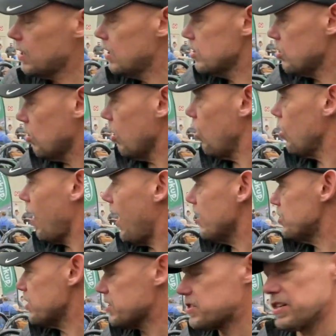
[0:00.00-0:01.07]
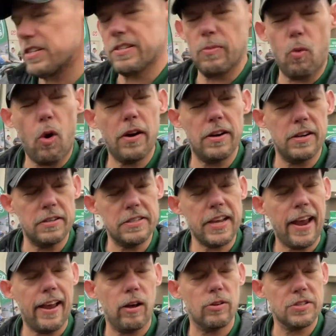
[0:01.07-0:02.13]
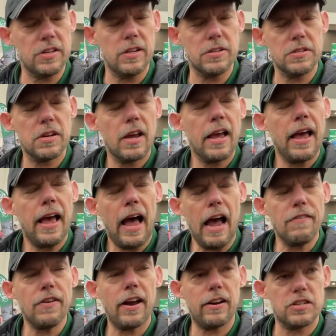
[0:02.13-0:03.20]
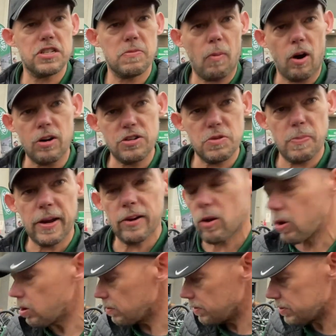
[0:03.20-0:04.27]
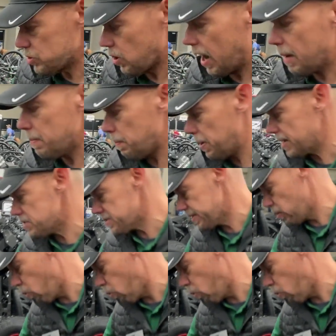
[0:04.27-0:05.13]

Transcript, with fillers: So Load Logic system, what it entails is I've got a smart spindle, so I'm basically